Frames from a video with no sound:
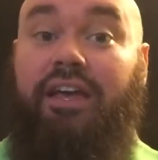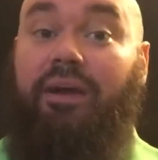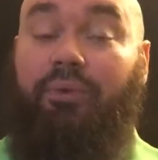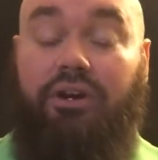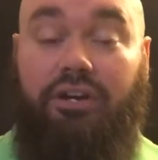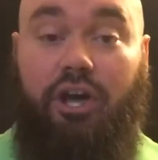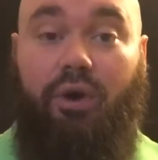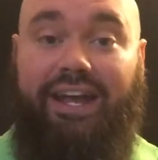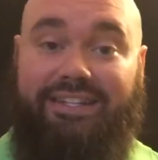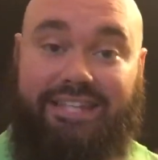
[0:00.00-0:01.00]
And we're going to go
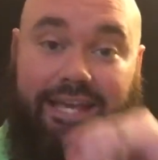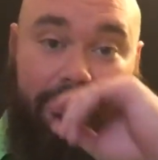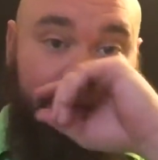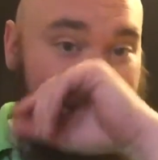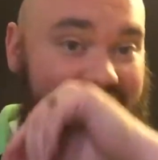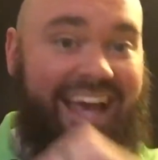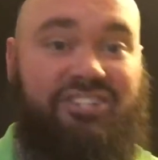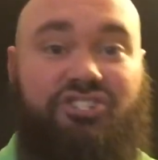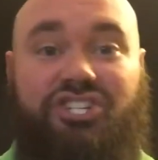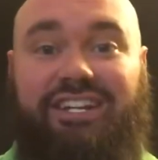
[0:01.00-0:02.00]
ahead and take a look
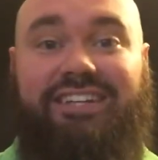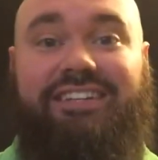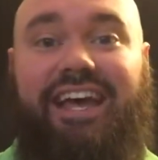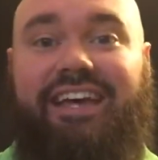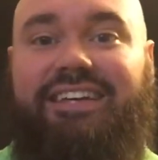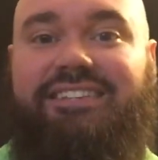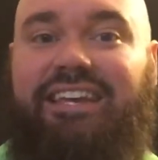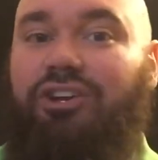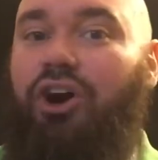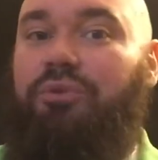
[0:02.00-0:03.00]
at Chinandega
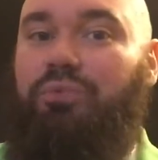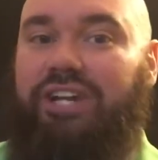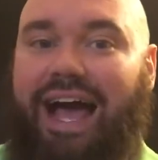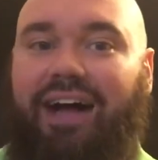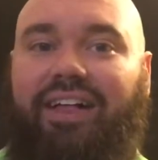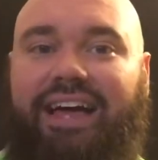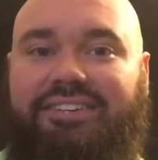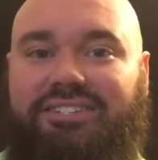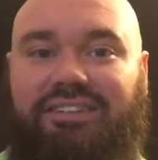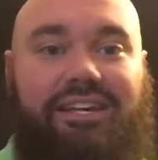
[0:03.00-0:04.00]
taking on Real
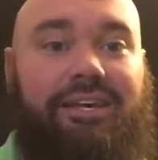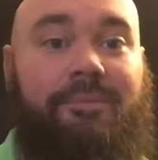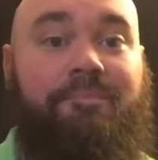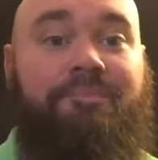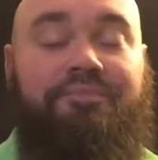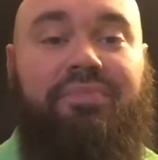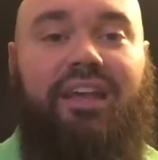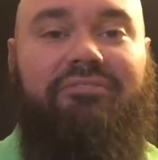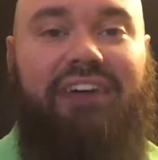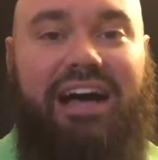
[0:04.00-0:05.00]
Estelí,
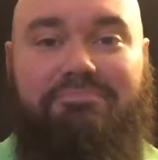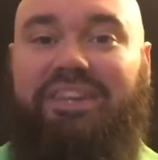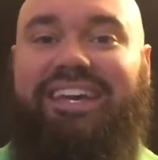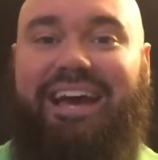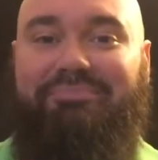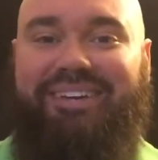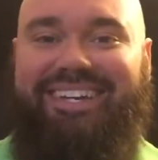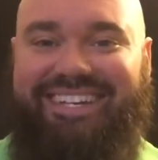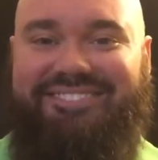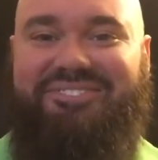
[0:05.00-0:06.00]
5 p.m.
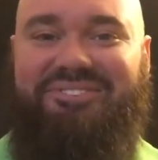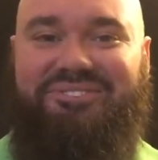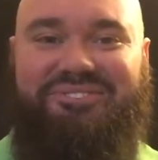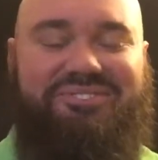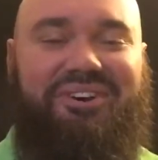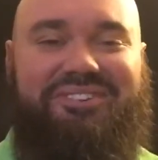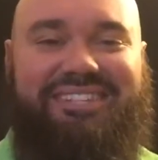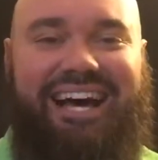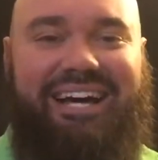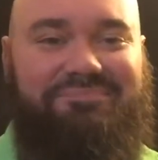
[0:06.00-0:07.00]
Eastern start
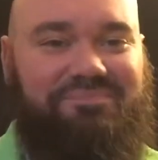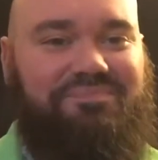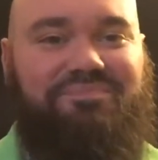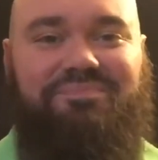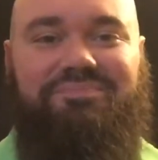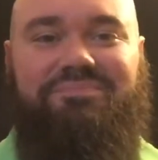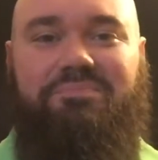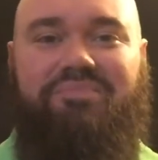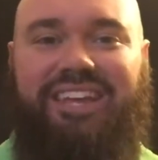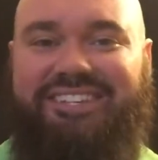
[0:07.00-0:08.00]
time.
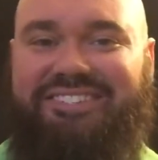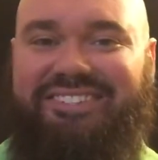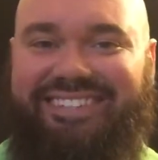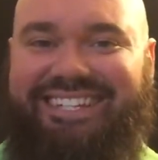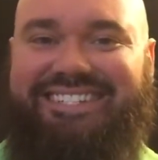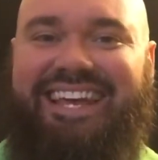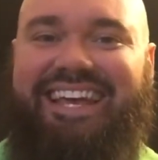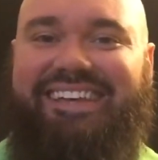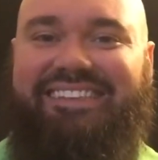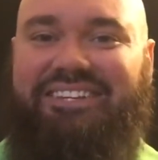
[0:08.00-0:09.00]
Estelí's
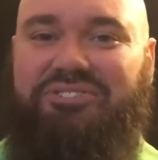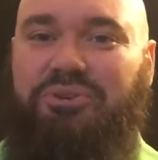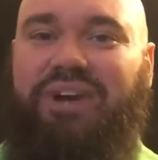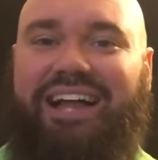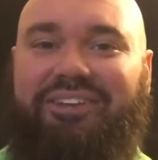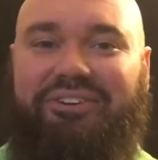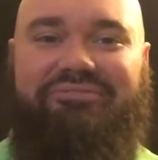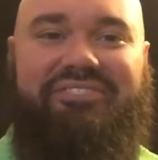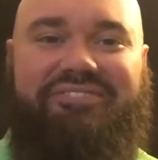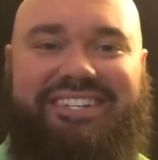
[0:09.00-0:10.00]
the
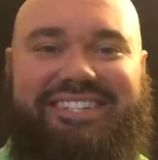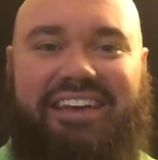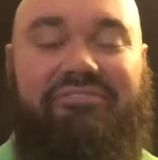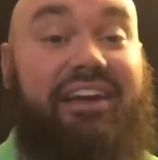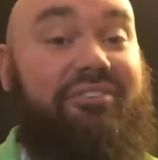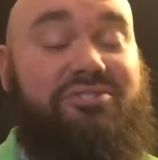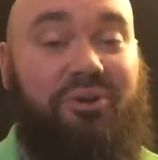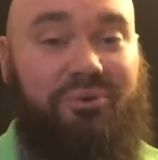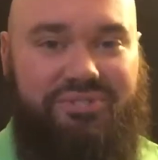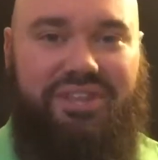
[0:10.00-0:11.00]
$2.50 favorite,
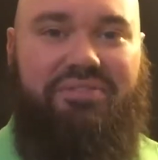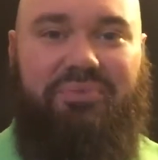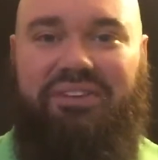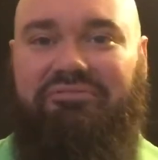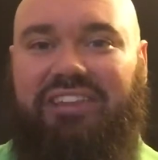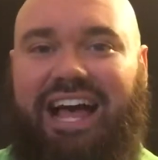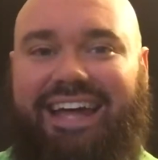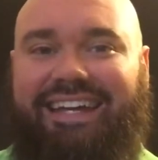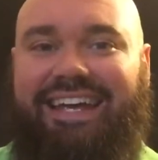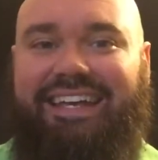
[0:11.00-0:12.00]
totals at 3
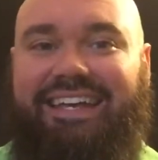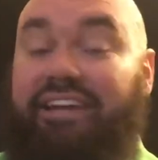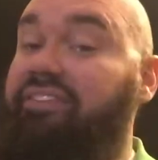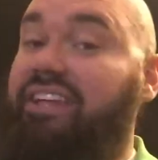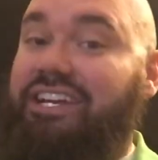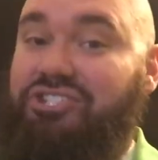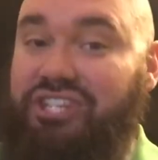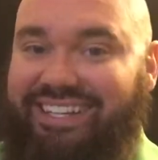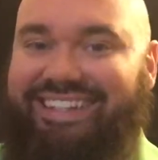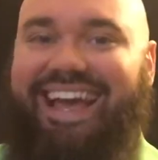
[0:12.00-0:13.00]
flat. And if you like
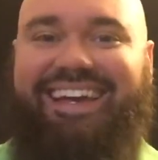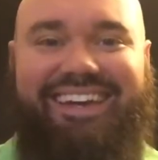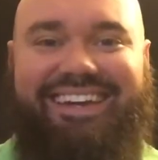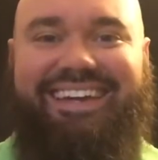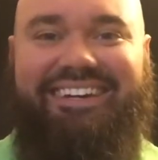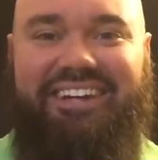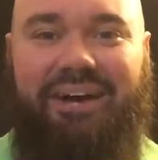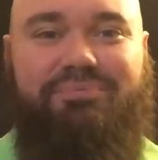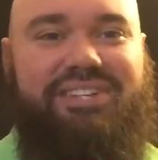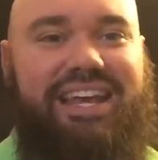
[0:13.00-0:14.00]
Chinandega in an
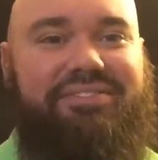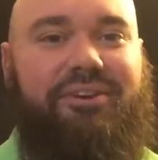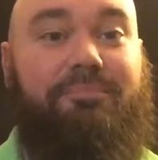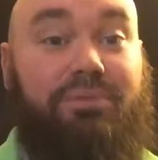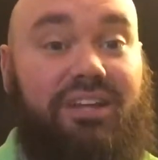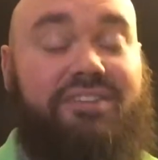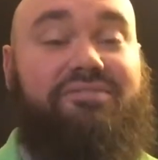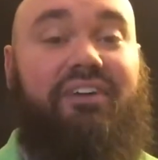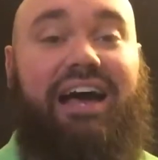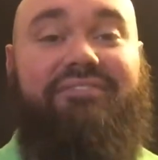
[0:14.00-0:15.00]
upset, they're plus
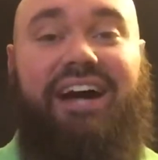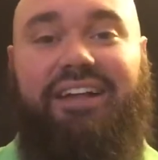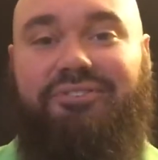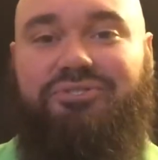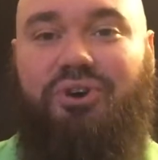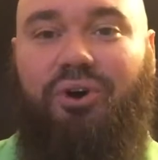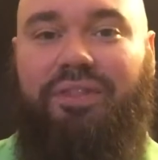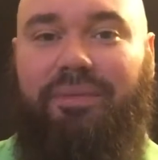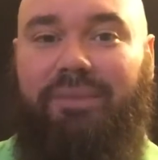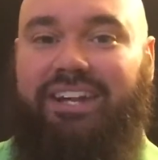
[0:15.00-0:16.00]
$5
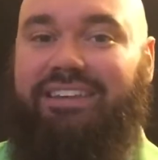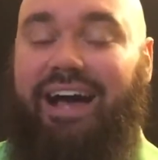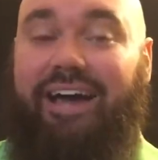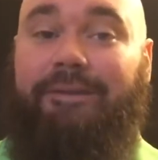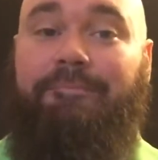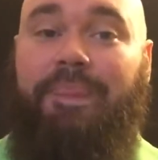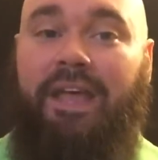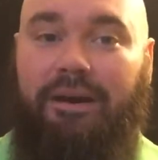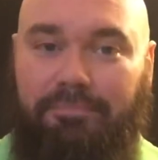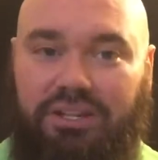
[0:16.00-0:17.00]
on the money line,
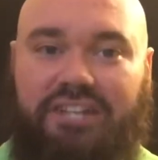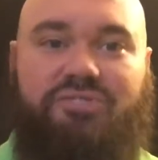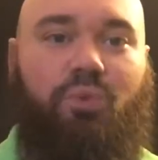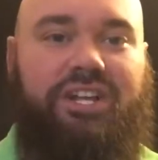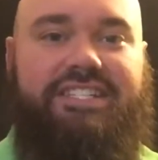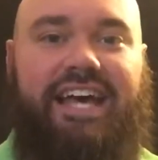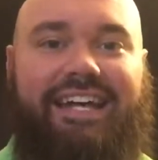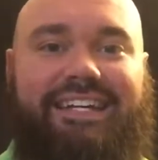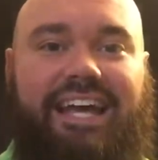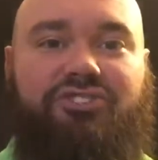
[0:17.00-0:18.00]
plus
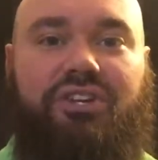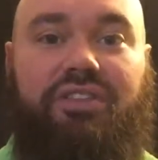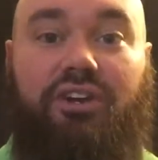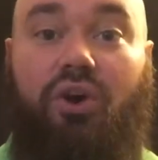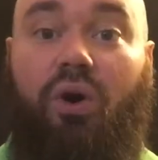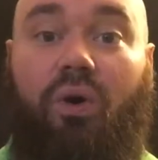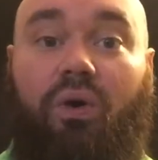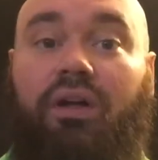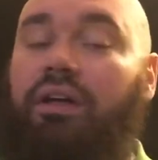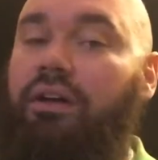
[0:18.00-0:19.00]
110, catching the
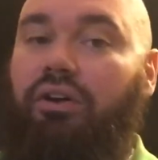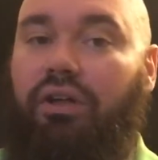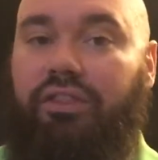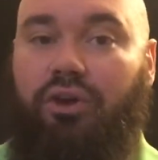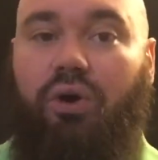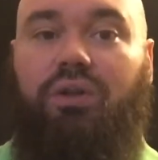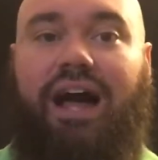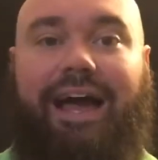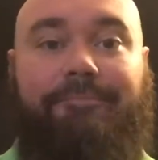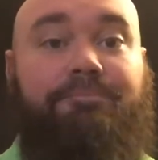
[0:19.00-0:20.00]
goal on the goal
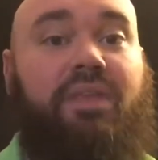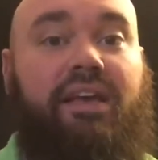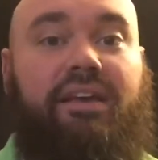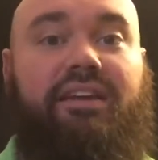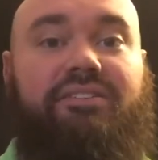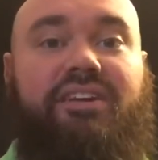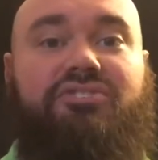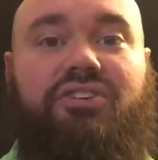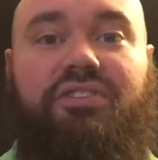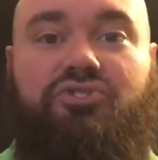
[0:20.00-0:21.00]
line. In
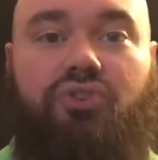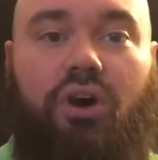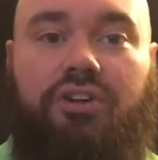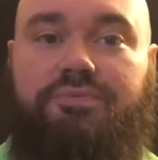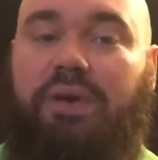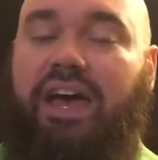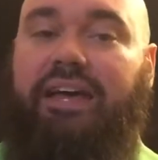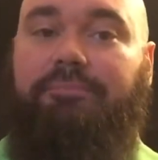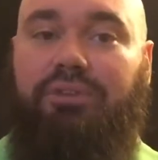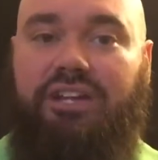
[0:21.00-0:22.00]
addition, the draw's
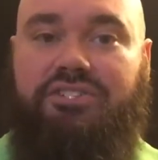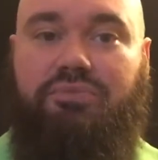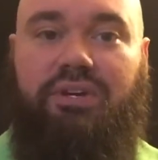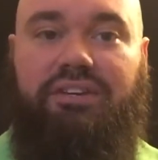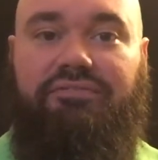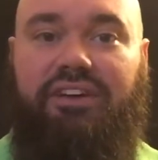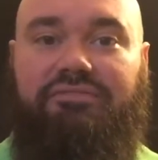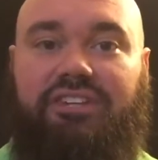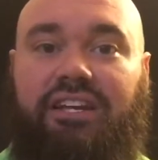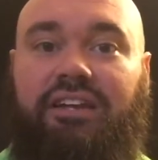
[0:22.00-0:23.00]
paying plus
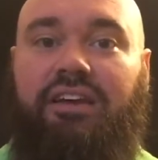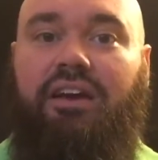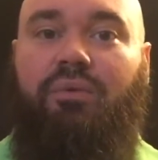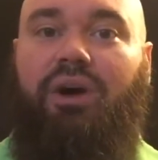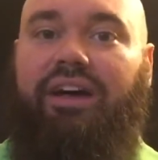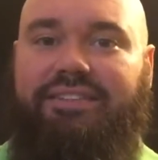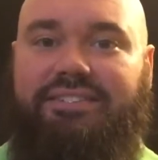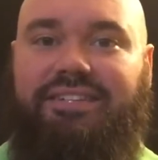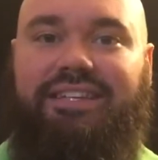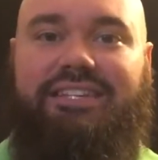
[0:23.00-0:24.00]
350, while
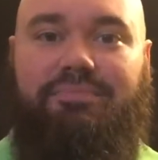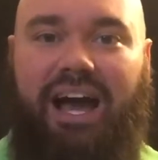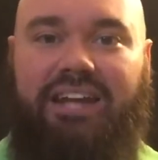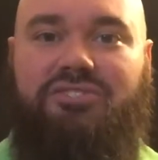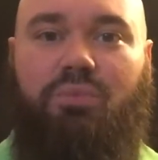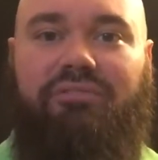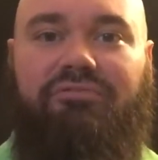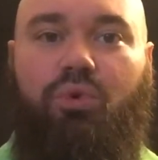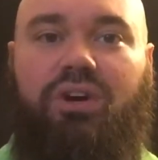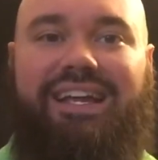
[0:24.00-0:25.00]
Estelí's minus
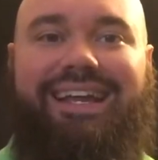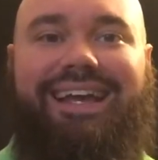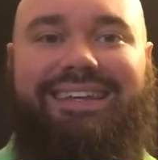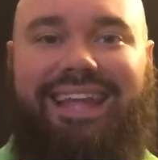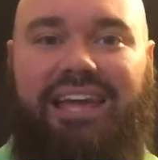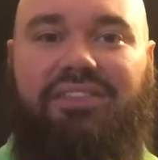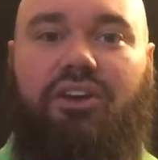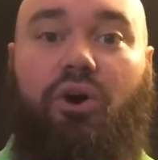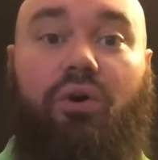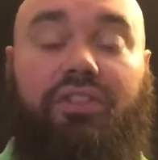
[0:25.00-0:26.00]
140, laying the
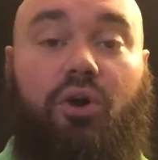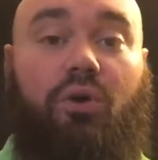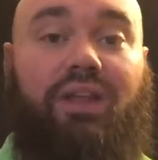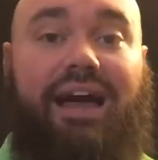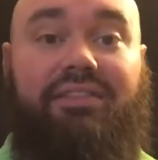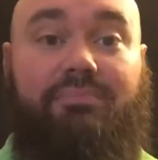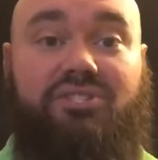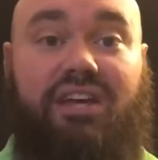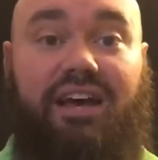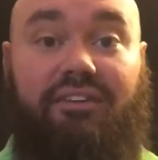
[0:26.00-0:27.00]
goal in the goal line
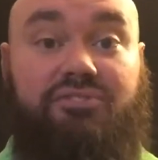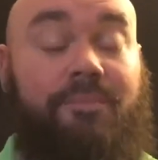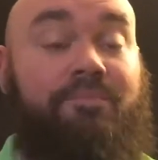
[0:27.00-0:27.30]
themselves.